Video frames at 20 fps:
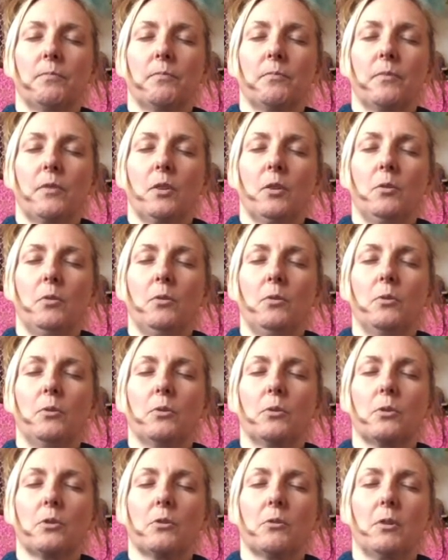Oh,
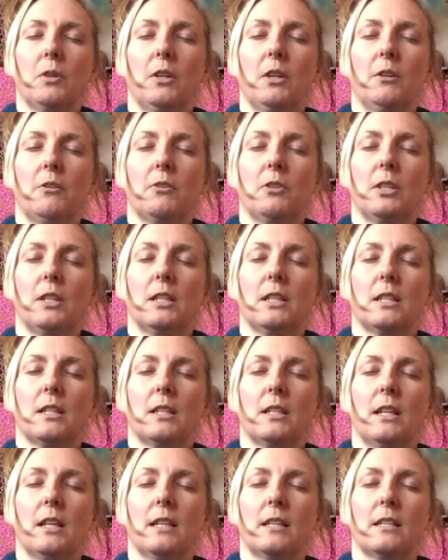so I notice
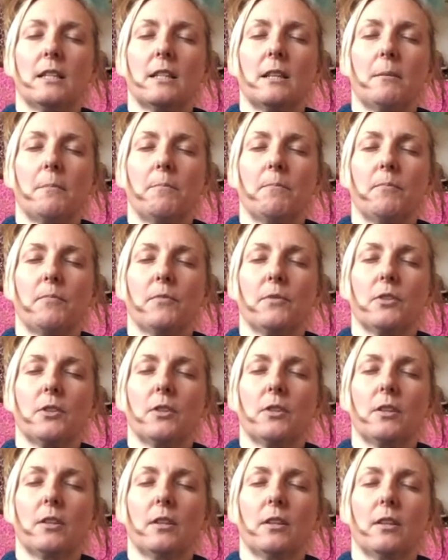there's some
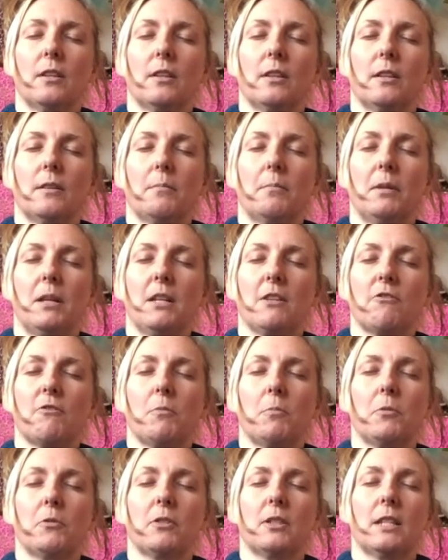pleasurable
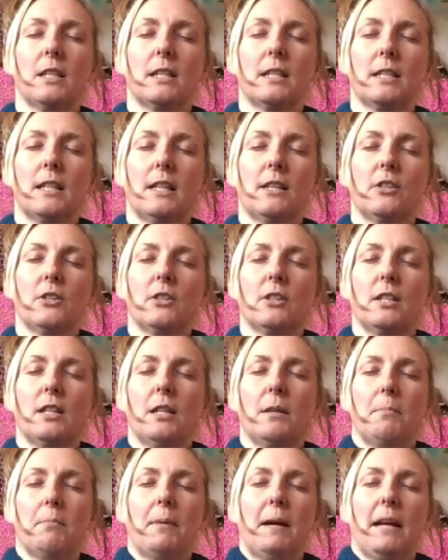sensations in the
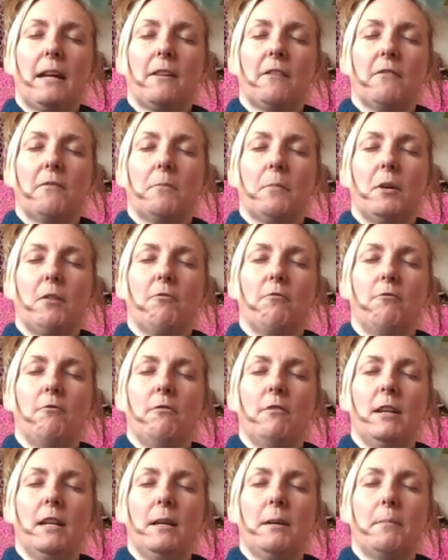back of my
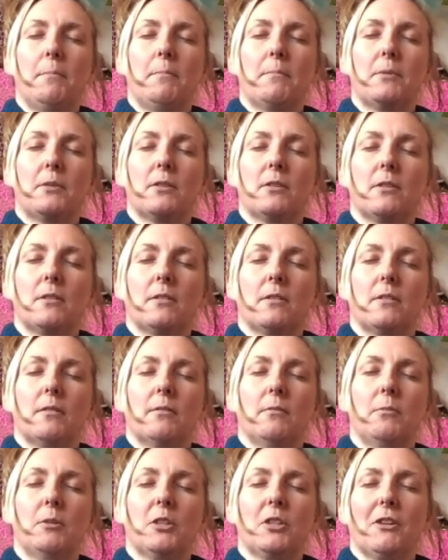ribs,
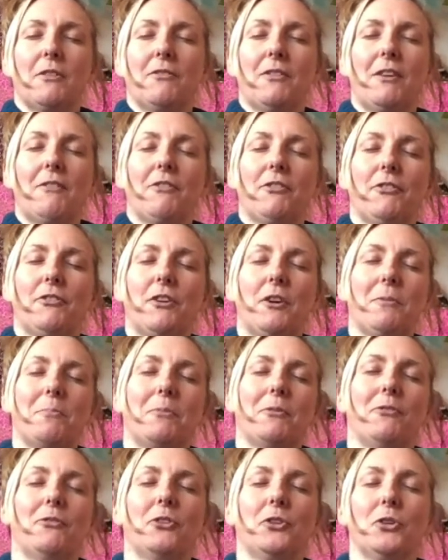which I've never felt
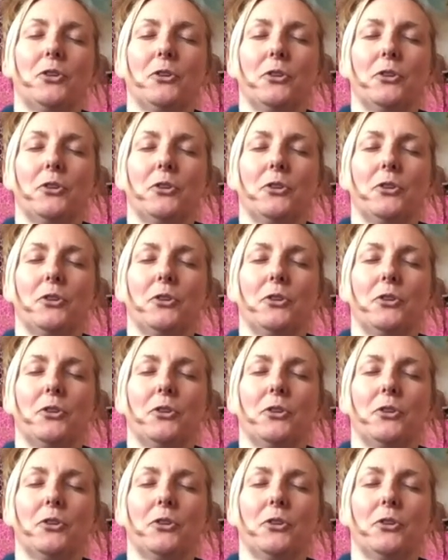before.